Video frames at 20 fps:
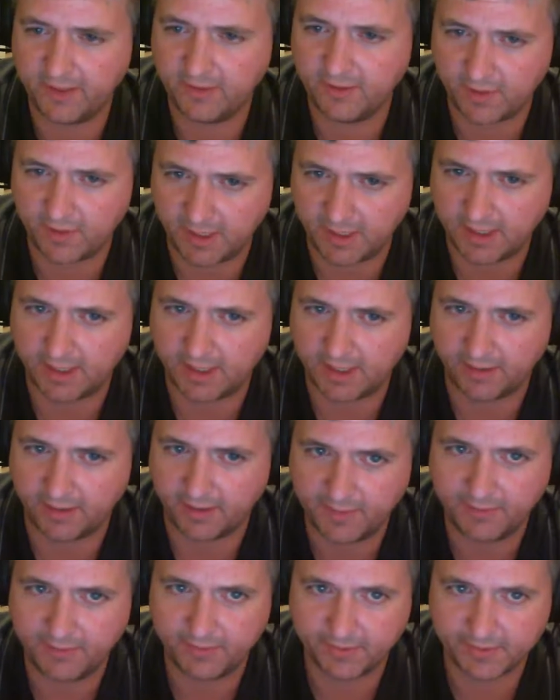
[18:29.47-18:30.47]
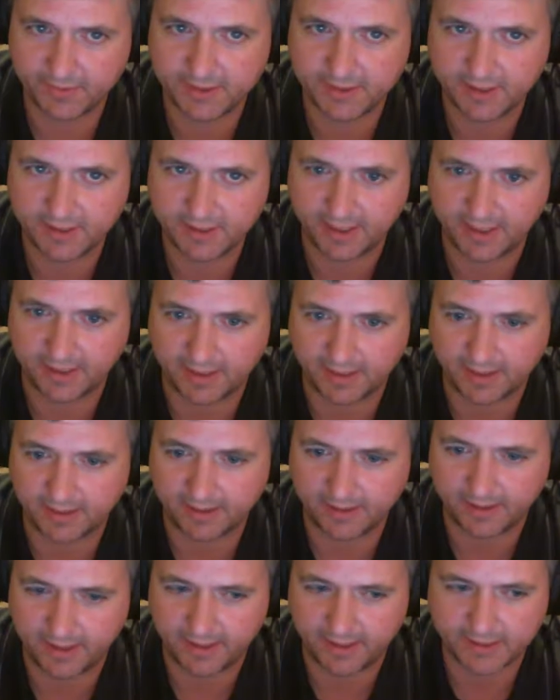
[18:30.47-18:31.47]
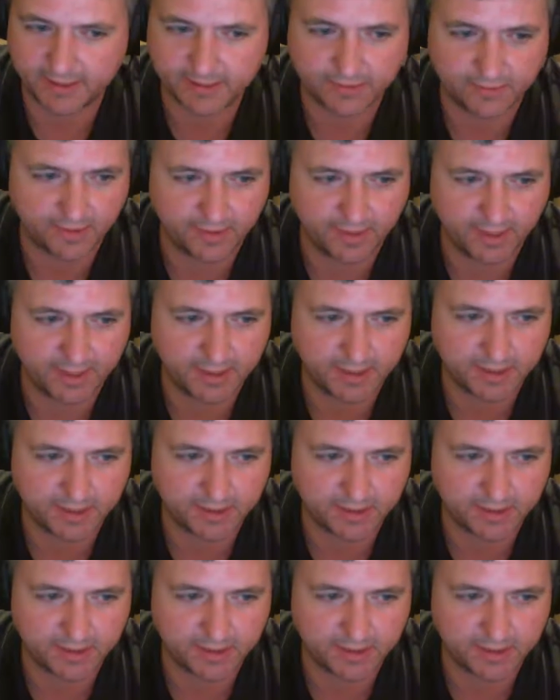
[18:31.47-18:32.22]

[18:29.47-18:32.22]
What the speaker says: think we did. I remember seeing that like high school age.